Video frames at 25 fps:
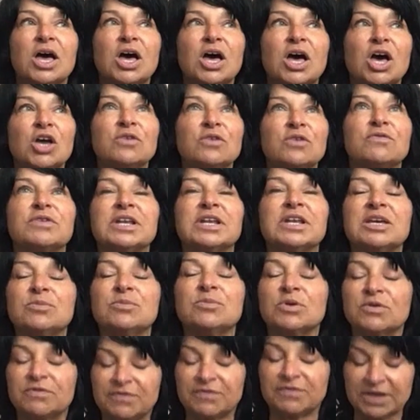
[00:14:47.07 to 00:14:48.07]
Hopefully
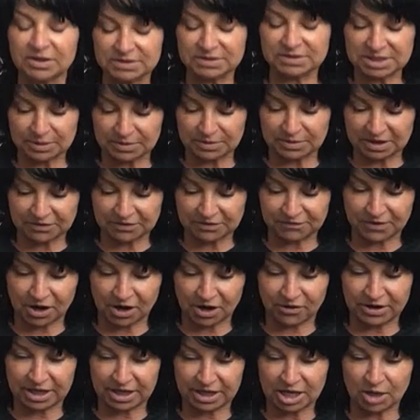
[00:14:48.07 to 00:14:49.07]
we'll feel something
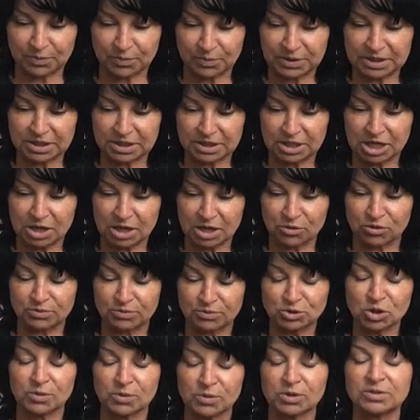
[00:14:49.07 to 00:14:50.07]
firing up in the lower
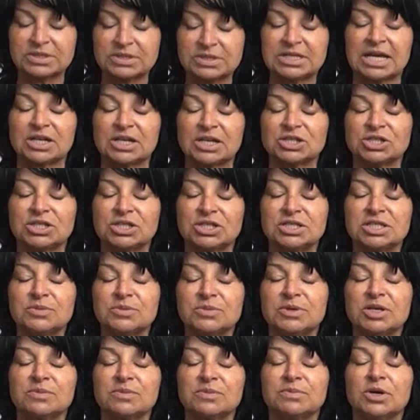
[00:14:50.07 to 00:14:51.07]
abdominal section so
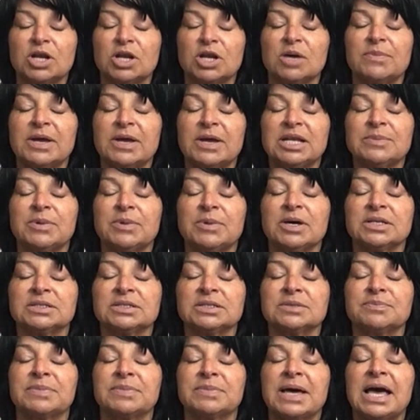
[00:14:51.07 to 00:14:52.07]
we can pull our belly
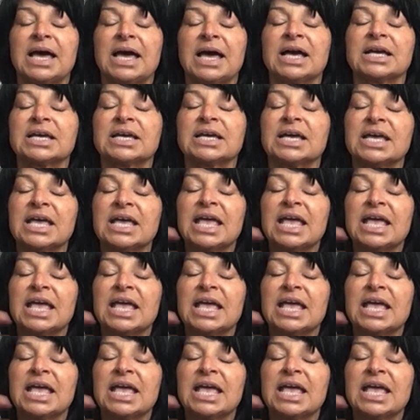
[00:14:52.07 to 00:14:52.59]
button back.